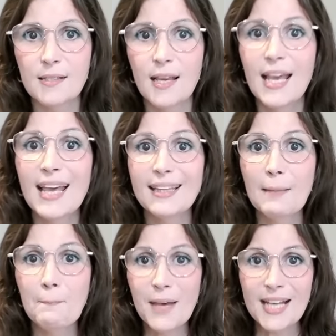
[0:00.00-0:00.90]
And the
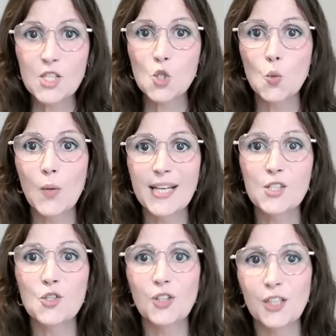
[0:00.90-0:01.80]
best way
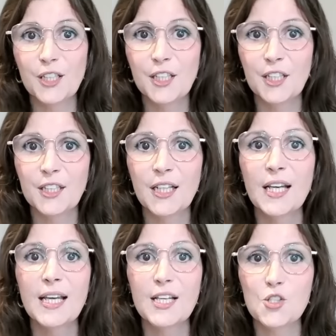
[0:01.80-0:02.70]
to learn
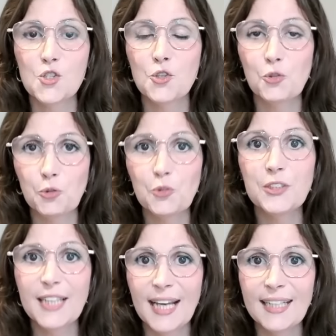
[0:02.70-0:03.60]
is to do
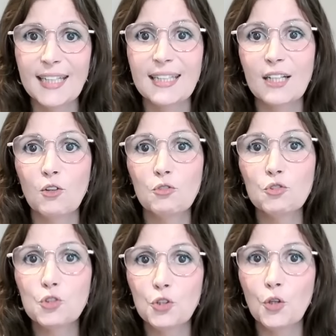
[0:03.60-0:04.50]
that in a
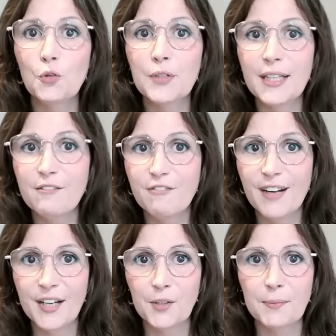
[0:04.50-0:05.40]
controlled
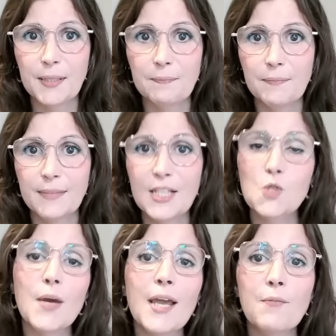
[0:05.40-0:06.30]
environment. That's
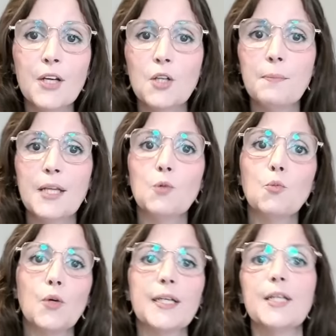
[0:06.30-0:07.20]
why I recommend
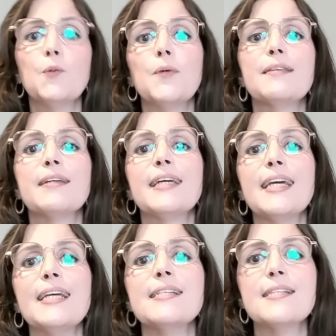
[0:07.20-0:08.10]
working with
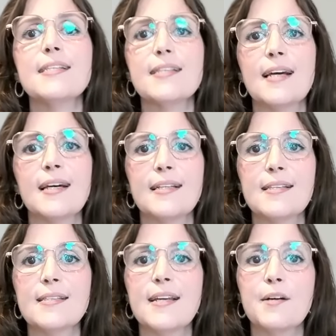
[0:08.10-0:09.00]
case studies.
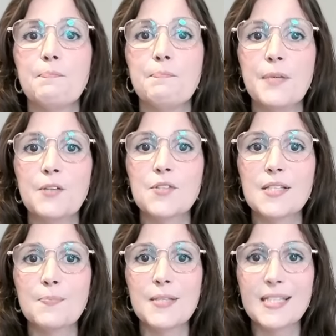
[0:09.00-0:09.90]
They are built
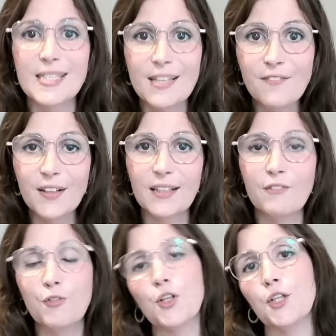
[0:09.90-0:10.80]
specifically
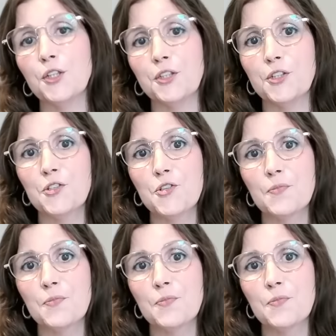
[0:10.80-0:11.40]
for learners.